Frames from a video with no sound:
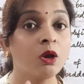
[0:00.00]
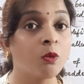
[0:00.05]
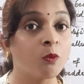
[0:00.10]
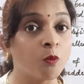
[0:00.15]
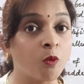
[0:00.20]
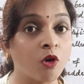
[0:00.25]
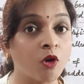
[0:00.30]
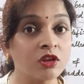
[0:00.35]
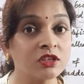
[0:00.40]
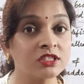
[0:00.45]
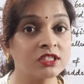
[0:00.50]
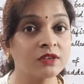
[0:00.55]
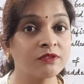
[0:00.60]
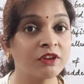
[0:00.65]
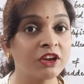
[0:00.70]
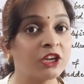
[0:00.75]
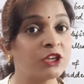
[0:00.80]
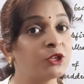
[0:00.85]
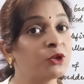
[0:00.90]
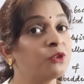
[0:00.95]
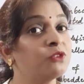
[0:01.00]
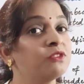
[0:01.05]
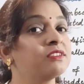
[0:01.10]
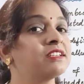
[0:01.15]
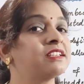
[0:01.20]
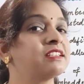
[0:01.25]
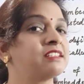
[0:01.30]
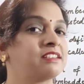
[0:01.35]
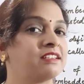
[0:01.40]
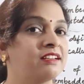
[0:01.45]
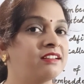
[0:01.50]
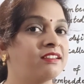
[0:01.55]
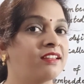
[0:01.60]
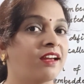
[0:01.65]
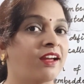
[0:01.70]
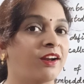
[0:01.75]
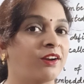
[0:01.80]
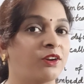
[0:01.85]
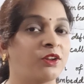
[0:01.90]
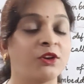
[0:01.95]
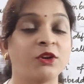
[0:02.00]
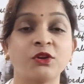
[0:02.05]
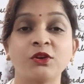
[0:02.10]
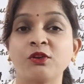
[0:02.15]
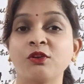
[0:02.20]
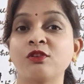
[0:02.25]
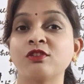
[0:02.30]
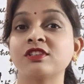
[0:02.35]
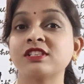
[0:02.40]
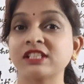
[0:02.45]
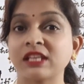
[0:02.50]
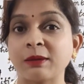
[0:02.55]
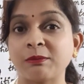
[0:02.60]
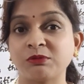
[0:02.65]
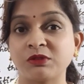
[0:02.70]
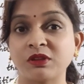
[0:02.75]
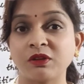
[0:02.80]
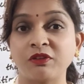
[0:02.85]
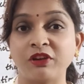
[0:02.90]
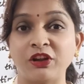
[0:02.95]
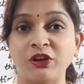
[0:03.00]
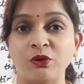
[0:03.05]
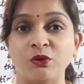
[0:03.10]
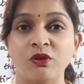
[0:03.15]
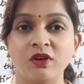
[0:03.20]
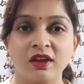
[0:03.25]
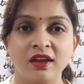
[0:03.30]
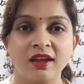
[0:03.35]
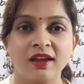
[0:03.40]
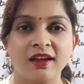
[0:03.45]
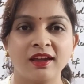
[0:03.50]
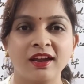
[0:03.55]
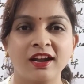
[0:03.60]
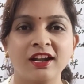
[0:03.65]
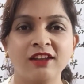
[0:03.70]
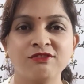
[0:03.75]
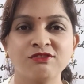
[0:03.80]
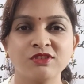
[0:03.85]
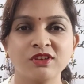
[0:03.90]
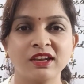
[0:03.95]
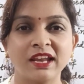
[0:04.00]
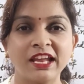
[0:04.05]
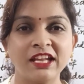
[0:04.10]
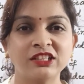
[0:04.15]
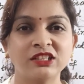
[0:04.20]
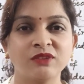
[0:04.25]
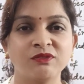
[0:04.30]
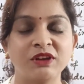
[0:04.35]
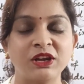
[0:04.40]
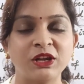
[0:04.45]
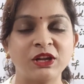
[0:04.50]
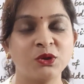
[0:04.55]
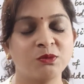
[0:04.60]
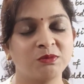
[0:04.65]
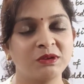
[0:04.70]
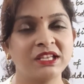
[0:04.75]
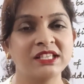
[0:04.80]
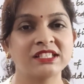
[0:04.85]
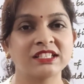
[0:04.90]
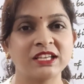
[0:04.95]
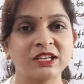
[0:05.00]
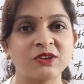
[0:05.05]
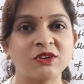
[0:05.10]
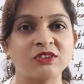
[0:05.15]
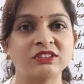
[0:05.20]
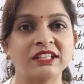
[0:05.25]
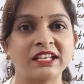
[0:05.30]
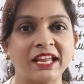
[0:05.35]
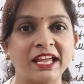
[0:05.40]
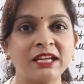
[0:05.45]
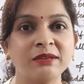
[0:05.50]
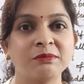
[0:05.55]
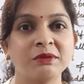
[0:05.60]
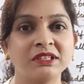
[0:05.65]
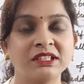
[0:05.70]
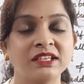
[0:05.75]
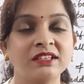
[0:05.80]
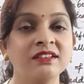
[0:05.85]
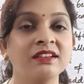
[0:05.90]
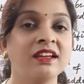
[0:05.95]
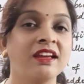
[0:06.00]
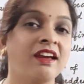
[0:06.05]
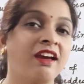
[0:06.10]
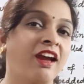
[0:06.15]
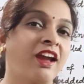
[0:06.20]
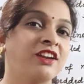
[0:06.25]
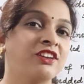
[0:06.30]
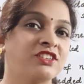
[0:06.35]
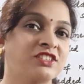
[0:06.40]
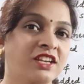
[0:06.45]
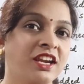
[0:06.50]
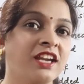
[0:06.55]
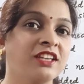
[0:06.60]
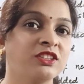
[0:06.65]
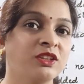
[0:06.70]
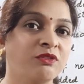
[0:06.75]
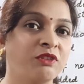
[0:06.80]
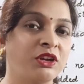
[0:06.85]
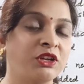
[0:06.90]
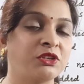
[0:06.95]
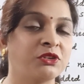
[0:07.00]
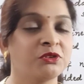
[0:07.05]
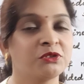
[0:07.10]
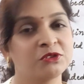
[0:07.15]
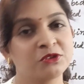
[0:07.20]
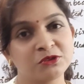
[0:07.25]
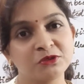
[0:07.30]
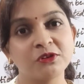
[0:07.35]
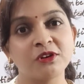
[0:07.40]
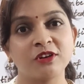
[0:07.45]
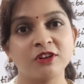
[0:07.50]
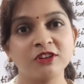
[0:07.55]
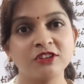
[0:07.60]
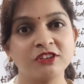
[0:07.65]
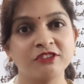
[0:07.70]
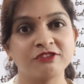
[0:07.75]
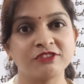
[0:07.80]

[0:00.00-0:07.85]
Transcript: Watch the video till the end. Do not skip the video. And if you like the video, please click on the like button and share the video to all your